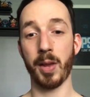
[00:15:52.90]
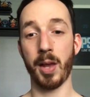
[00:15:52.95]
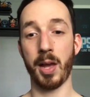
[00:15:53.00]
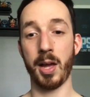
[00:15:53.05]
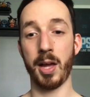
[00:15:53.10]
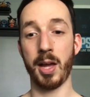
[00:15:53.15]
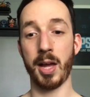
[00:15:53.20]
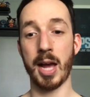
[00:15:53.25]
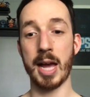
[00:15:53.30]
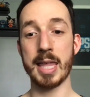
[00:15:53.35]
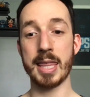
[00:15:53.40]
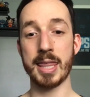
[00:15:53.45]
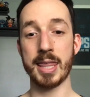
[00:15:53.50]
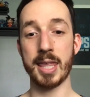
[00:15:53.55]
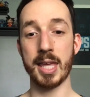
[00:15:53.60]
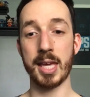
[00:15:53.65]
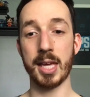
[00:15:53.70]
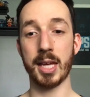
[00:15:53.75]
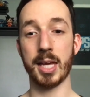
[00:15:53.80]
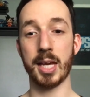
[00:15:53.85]

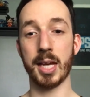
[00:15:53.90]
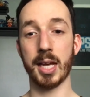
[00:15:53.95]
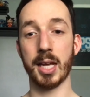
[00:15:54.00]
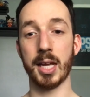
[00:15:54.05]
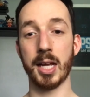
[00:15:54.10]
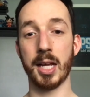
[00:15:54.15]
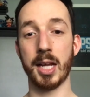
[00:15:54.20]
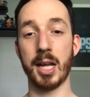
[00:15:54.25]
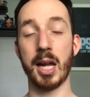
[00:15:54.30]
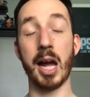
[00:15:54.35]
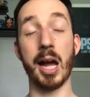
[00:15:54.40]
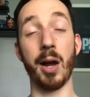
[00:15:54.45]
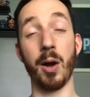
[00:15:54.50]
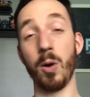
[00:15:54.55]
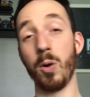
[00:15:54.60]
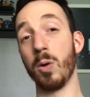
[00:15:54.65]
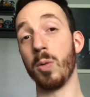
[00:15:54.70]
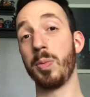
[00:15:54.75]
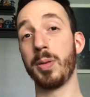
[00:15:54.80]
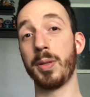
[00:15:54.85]
I
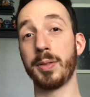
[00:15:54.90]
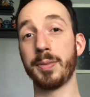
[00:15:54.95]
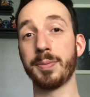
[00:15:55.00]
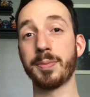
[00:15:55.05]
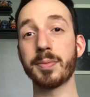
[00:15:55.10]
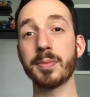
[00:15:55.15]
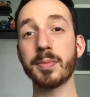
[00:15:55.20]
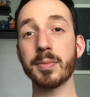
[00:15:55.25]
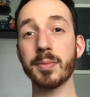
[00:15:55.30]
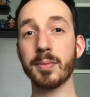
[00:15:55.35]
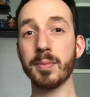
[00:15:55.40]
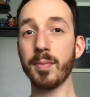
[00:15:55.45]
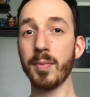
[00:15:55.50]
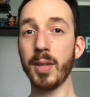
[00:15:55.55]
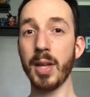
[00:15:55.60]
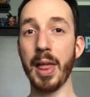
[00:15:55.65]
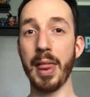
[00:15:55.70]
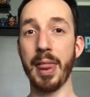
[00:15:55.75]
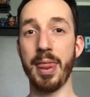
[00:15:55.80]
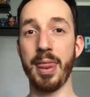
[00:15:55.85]
hope
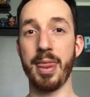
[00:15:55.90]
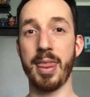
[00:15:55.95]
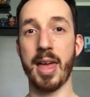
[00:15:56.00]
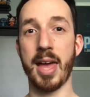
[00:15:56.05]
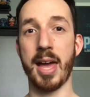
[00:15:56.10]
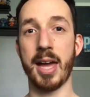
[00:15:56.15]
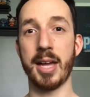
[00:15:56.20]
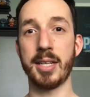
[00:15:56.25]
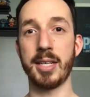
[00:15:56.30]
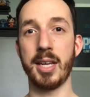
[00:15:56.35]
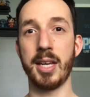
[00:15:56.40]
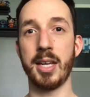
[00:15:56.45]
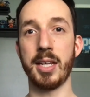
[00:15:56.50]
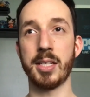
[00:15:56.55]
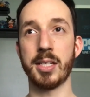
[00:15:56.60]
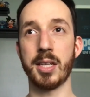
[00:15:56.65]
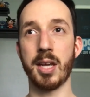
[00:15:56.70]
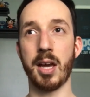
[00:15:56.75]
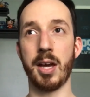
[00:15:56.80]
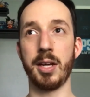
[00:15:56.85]
that
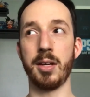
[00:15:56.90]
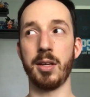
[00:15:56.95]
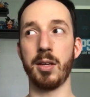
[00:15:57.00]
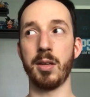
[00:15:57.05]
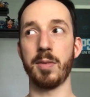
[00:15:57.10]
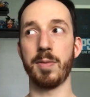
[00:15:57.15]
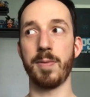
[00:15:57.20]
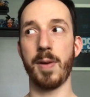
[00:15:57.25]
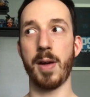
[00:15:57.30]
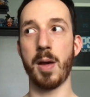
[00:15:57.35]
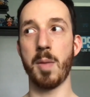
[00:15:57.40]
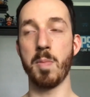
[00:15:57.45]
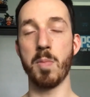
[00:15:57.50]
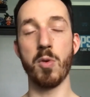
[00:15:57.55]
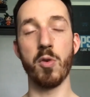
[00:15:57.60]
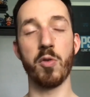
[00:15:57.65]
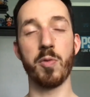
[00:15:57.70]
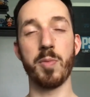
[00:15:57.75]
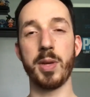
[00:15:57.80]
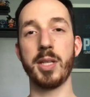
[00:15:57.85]
it's kind of a
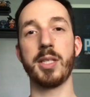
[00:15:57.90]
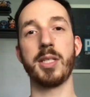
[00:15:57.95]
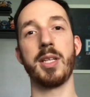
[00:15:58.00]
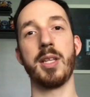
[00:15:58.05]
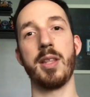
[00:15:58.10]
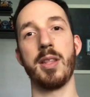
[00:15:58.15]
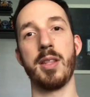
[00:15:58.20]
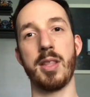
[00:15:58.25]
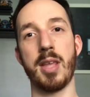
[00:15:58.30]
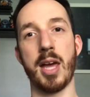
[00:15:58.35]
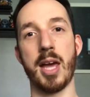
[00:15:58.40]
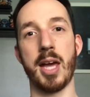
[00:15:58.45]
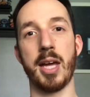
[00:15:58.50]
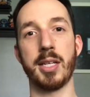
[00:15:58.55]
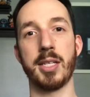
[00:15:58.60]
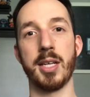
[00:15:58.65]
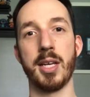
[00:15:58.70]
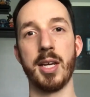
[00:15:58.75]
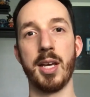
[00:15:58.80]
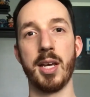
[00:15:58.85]
movement
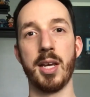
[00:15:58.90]
that